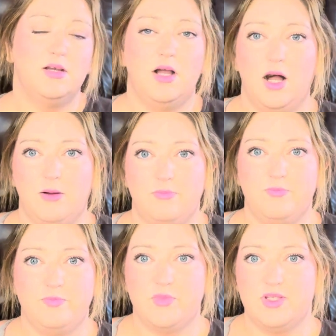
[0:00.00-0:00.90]
um,
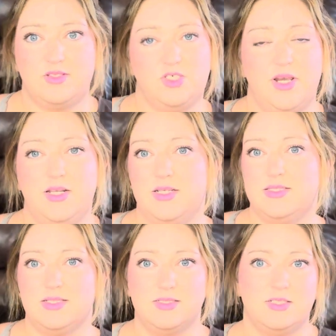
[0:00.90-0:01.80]

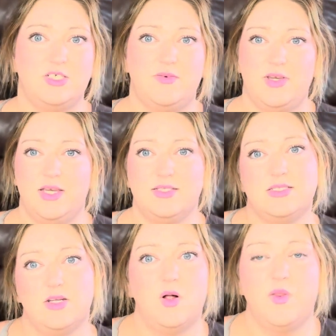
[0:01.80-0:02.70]
trainings and certificates
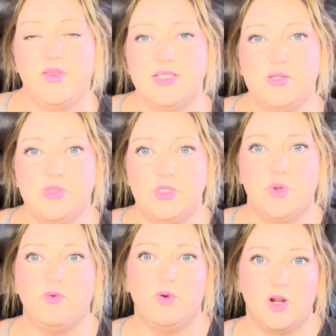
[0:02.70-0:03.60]
and all the things he was
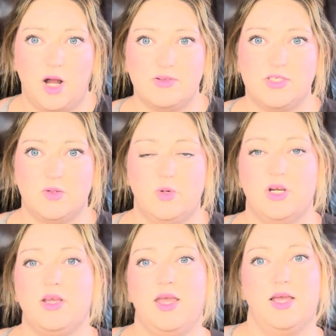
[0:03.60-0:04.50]
doing for officer
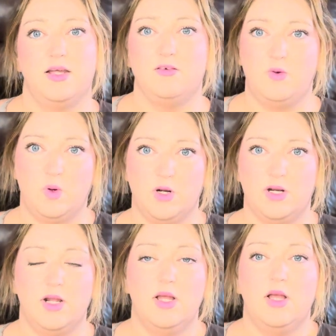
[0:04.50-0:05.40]
work and
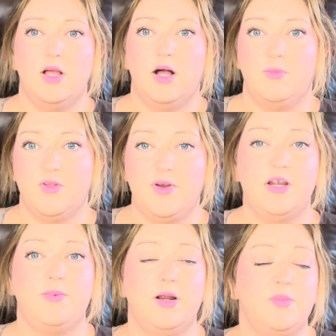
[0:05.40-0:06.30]
for um, the fire
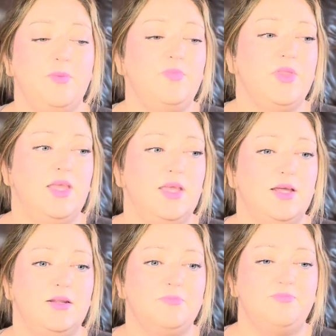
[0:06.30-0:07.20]
department.
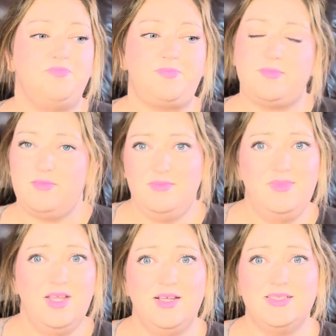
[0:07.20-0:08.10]
And
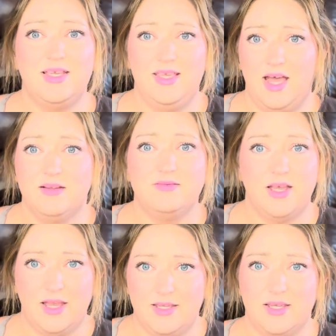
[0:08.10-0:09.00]
he's like, yeah,
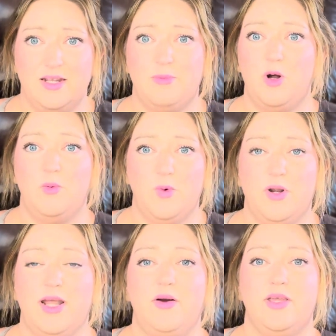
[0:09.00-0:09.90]
I can, I'm home more
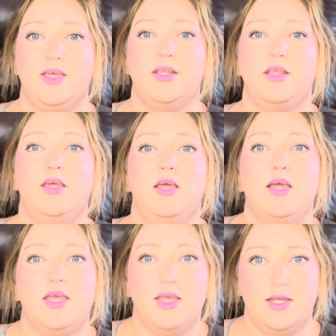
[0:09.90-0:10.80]
now again,
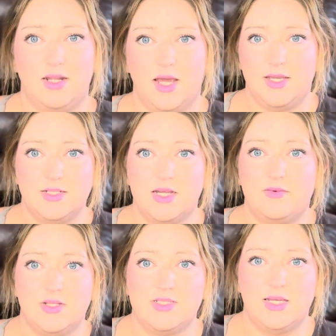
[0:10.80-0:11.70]
and can
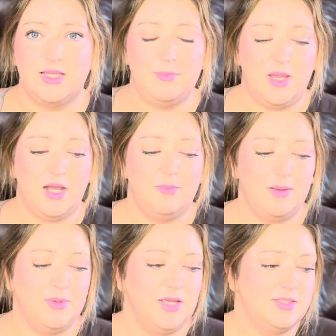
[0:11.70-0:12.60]
definitely take that back on my
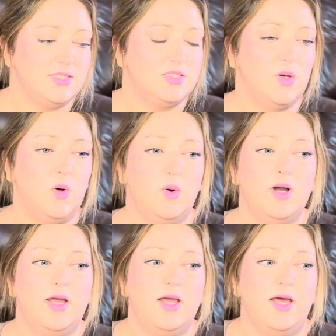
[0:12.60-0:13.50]
plate. So
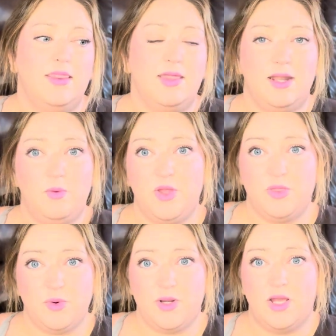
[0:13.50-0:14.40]
then I went
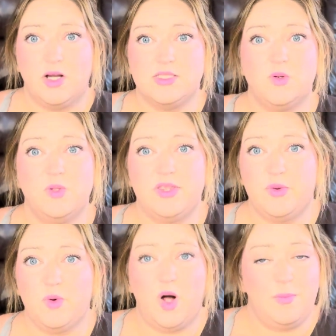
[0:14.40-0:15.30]
through and I also went
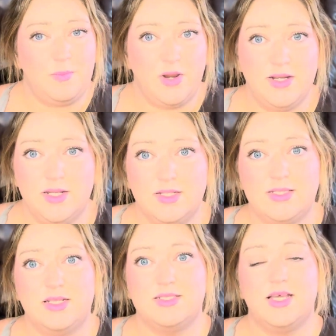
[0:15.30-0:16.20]
through all my brand deals.
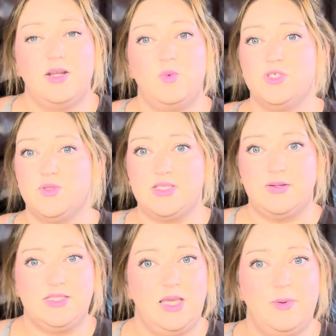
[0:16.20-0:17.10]
I decided which ones I
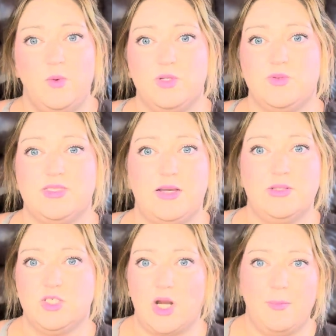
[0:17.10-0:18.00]
was keeping, which ones I
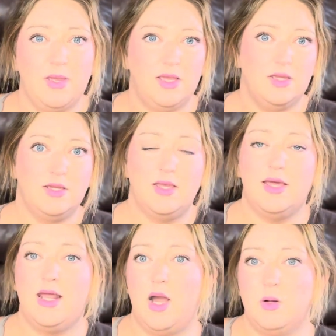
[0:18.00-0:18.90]
was dropping,
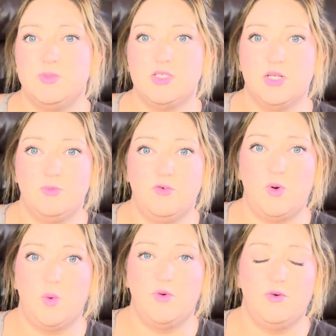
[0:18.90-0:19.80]
and how I was gonna move
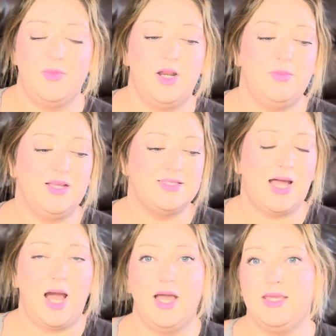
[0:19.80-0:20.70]
forward from there because
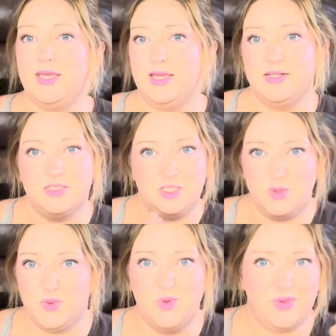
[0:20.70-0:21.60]
I can't
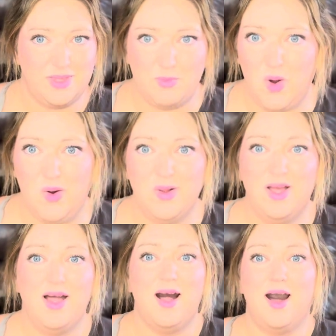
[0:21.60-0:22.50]
do them all.
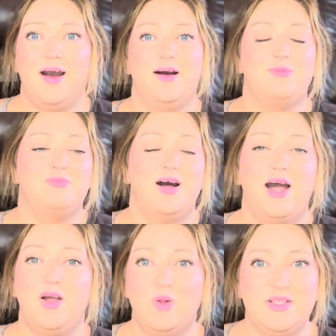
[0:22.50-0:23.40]
Um,
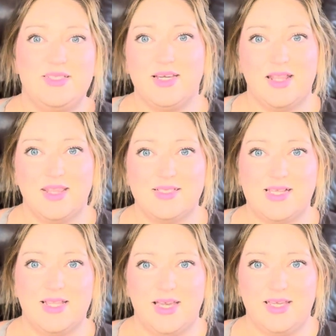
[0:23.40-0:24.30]
I only take on things
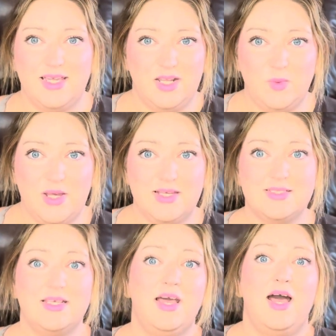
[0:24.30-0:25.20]
I like
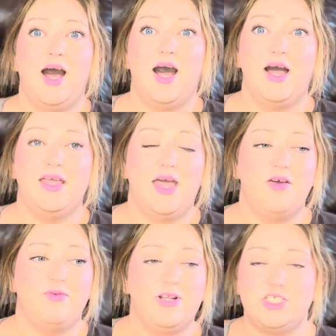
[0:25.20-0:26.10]
anyways. I
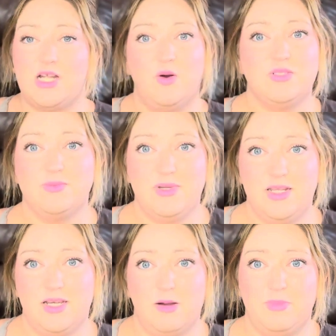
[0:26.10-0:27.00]
have reached out to
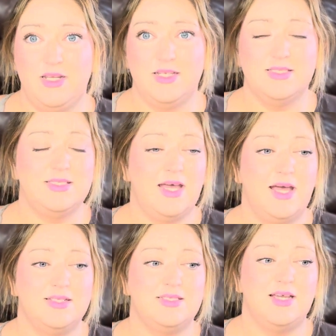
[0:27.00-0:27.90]
many companies
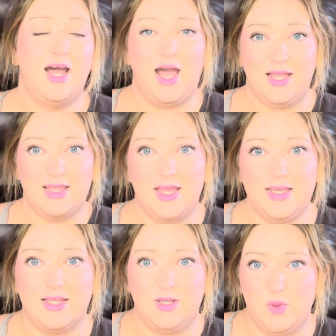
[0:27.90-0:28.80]
that I
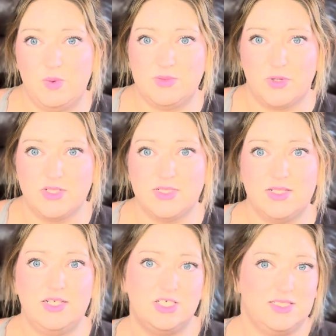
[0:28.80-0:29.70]
like and use
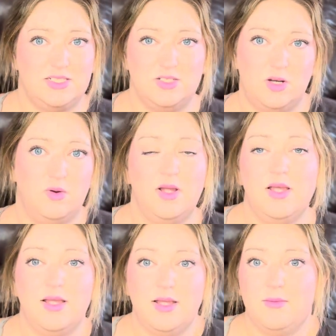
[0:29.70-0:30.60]
personally just to, you know,
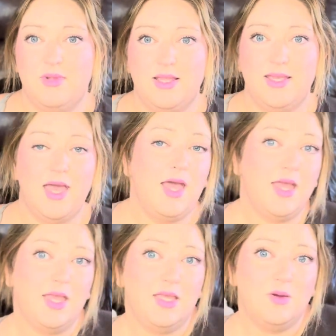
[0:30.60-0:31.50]
be like,
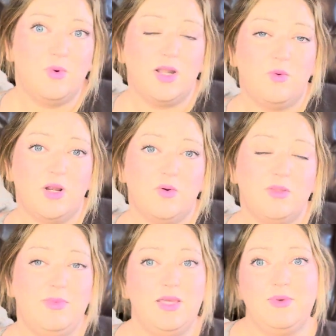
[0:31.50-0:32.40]
hey, you want to work
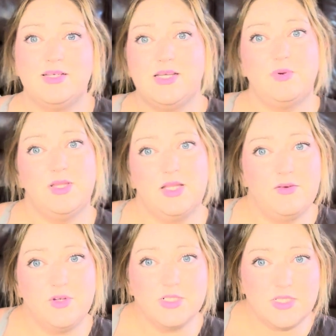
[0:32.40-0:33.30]
with me because I really
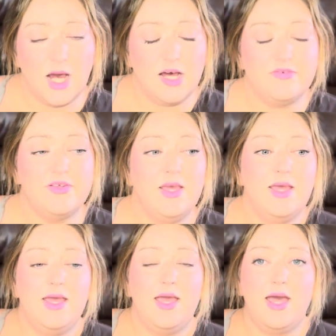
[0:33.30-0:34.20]
love your stuff.
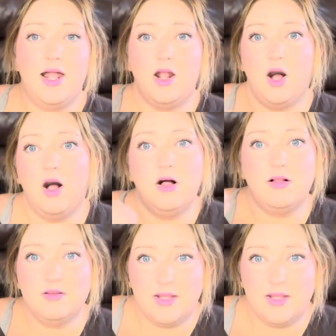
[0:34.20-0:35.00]
And all